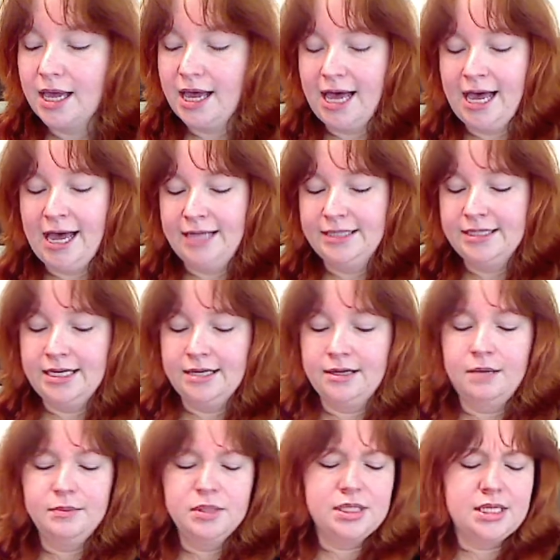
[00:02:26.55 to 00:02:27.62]
And it
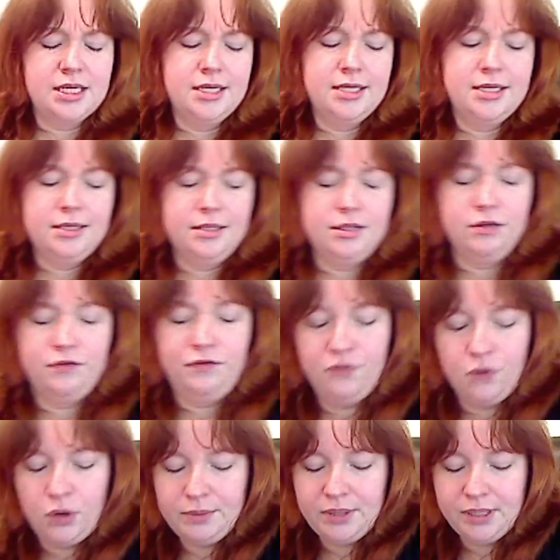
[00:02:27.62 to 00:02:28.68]
comes, the
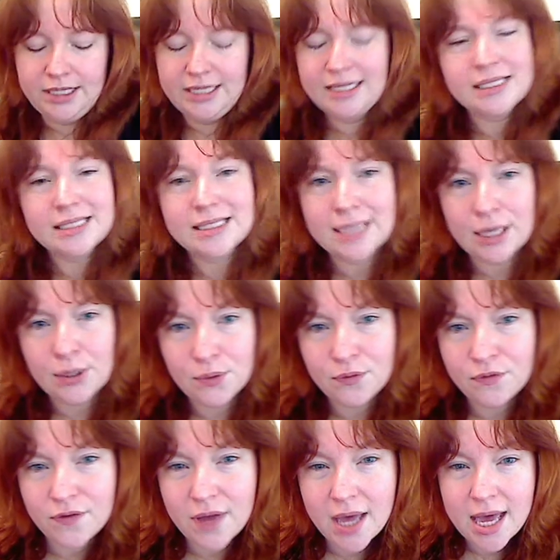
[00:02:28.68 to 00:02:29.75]
formula
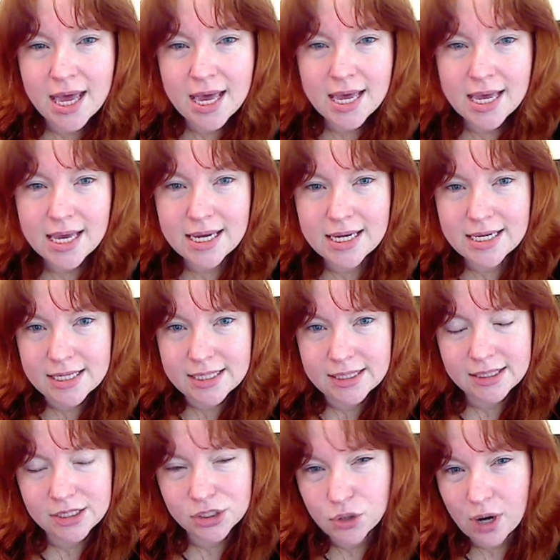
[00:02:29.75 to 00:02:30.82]
itself is
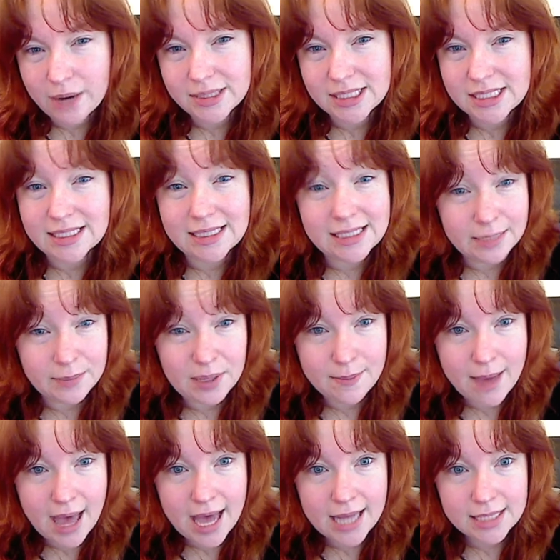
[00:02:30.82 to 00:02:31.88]
described as a
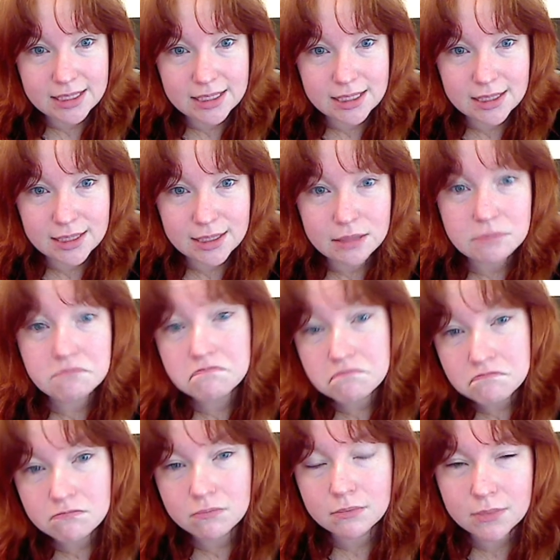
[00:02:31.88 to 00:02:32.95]
demi-matte.
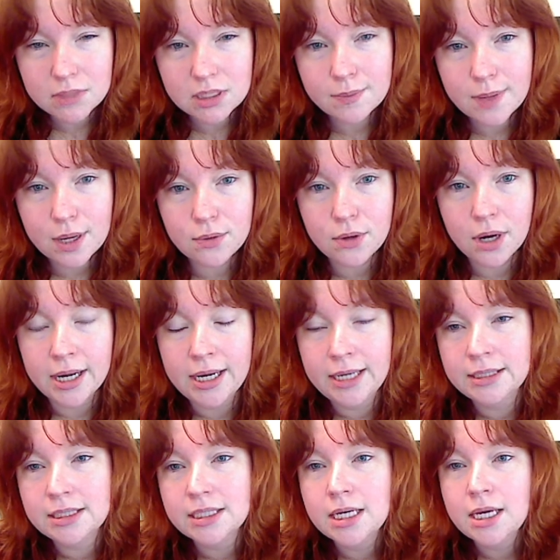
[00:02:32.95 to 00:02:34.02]
It's about
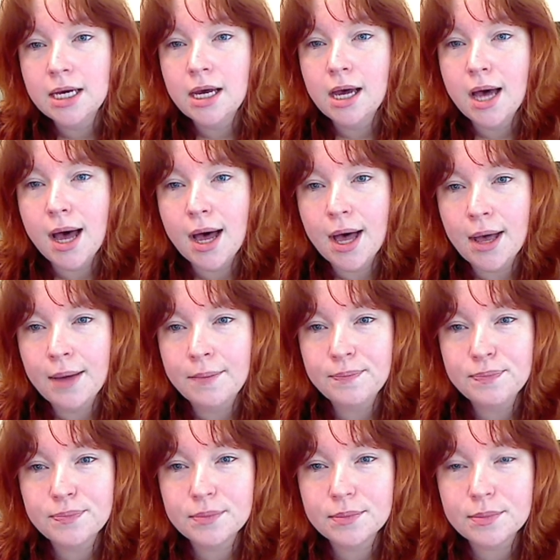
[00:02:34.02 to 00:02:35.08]
right. I
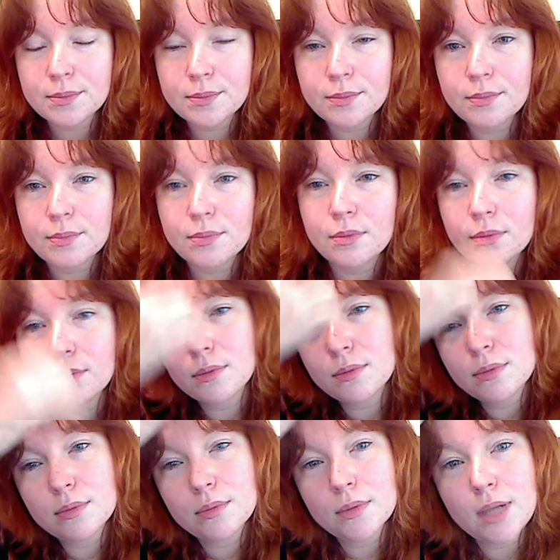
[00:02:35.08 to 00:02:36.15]

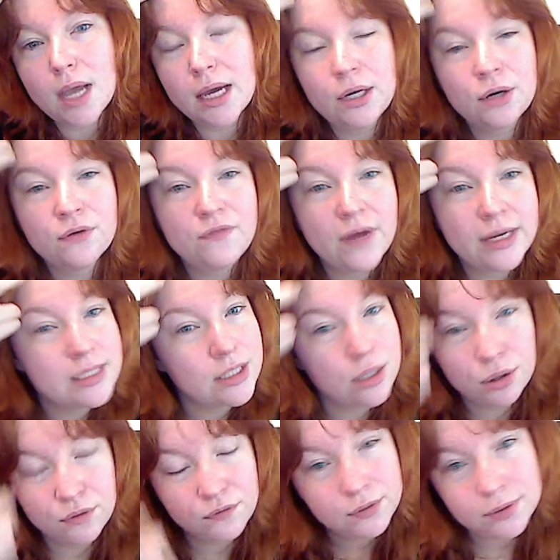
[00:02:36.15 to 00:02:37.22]
don't find it
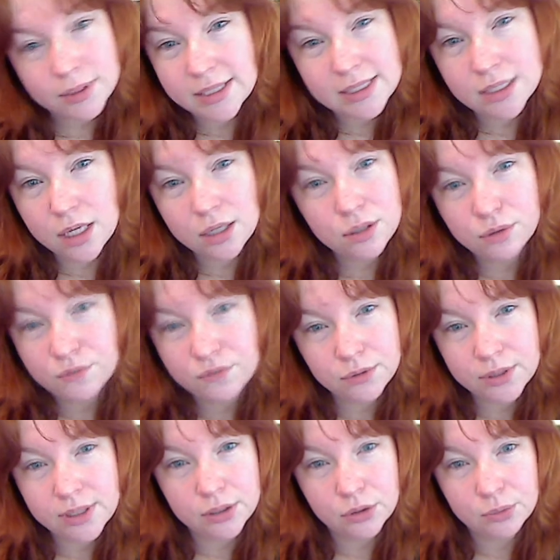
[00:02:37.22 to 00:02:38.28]
it's not
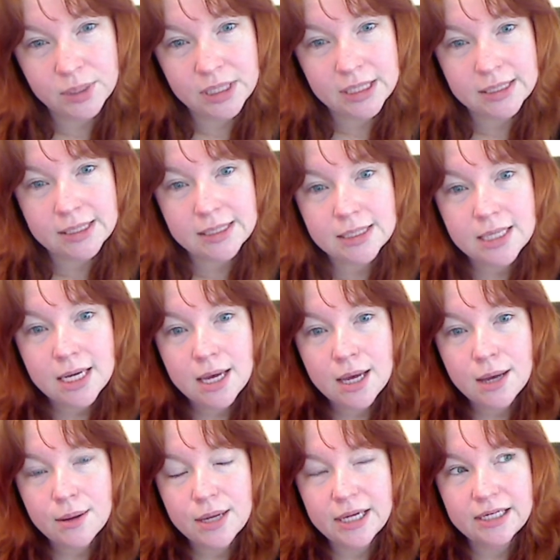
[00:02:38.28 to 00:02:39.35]
overly luminous.
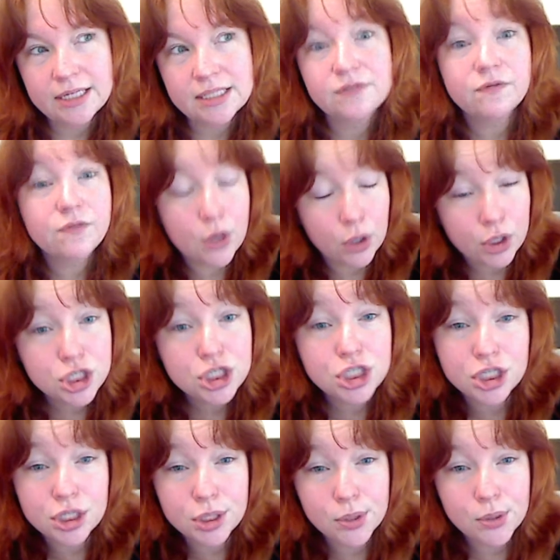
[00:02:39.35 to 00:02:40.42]
It is very
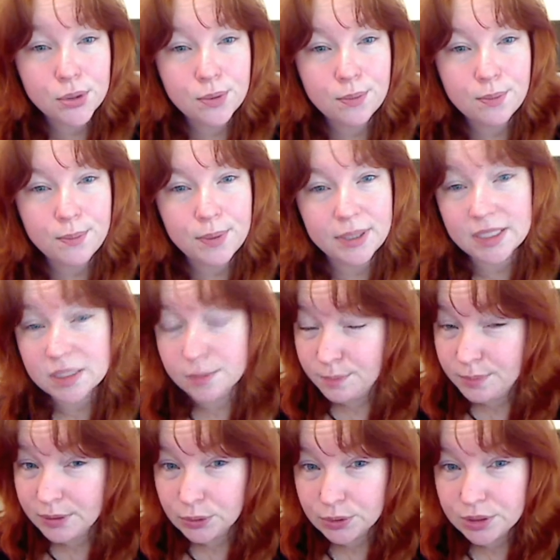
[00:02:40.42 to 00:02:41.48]
sheer, but it's
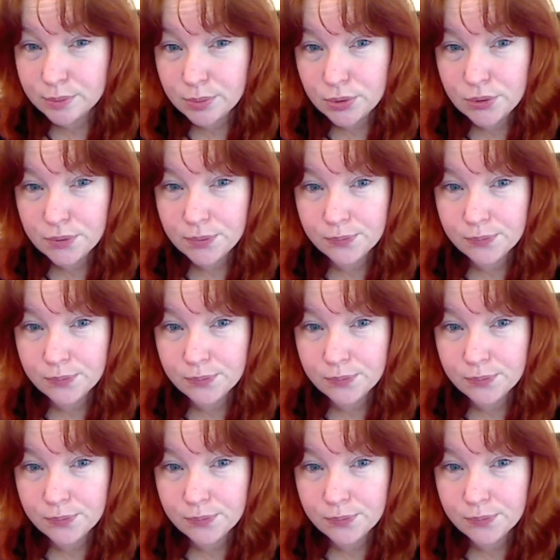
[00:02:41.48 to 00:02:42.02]
buildable.